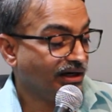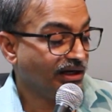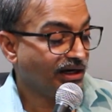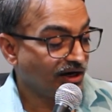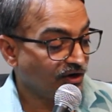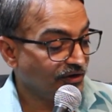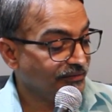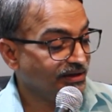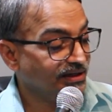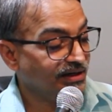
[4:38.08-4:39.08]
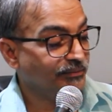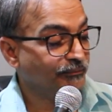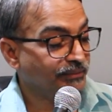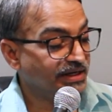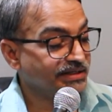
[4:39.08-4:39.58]
allowable
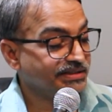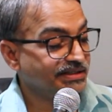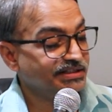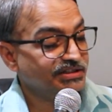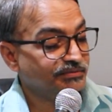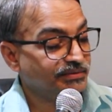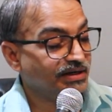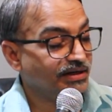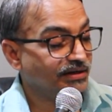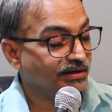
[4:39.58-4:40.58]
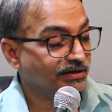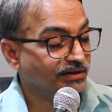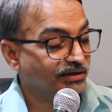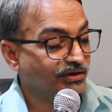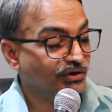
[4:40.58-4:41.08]
amperities
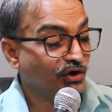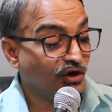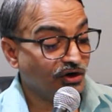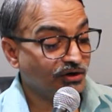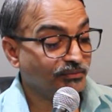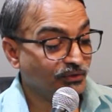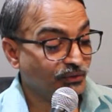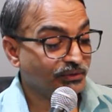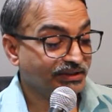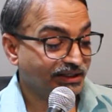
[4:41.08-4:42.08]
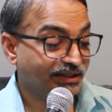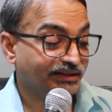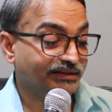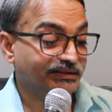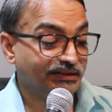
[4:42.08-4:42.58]
are not more
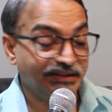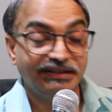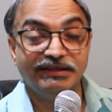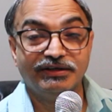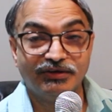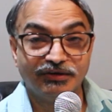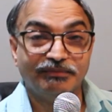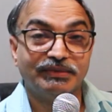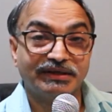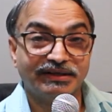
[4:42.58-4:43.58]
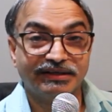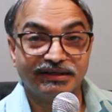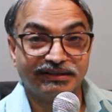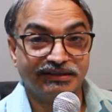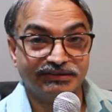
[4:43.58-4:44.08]
than 3 copper
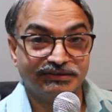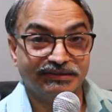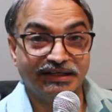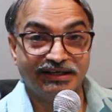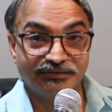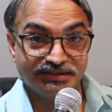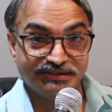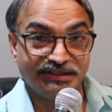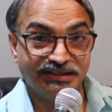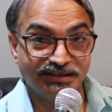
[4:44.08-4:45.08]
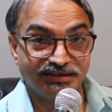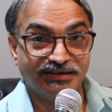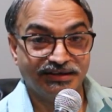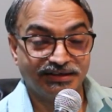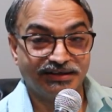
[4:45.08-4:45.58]
conductors. That was single
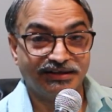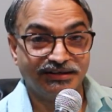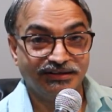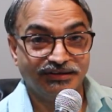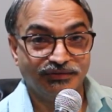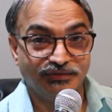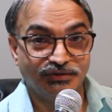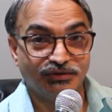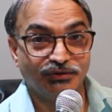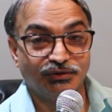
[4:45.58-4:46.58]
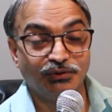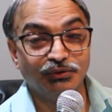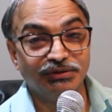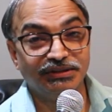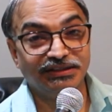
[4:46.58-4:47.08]
conductor. So
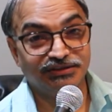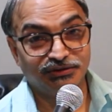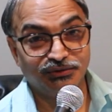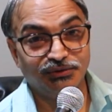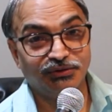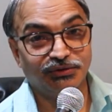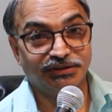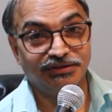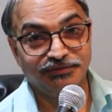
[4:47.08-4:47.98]
two things to note.